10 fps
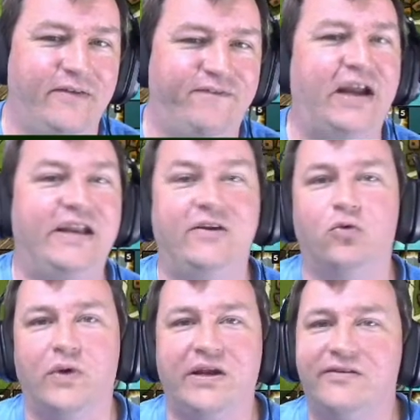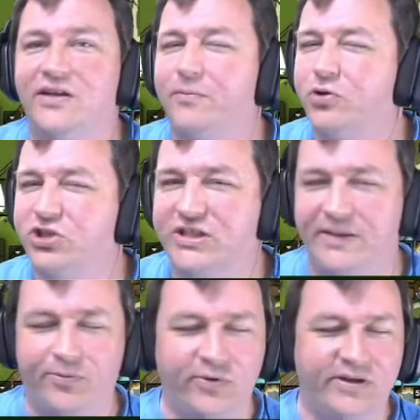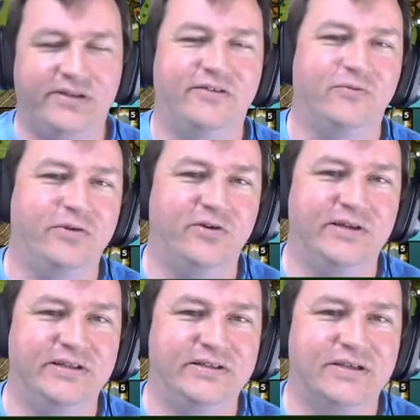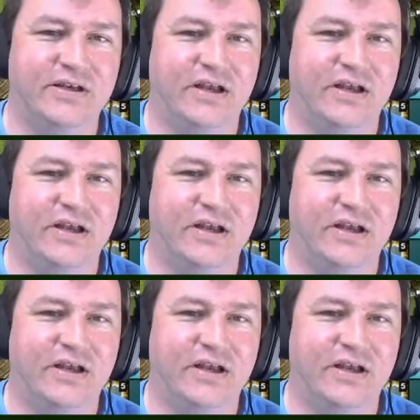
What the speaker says: finding reason to push deeper into the ruins.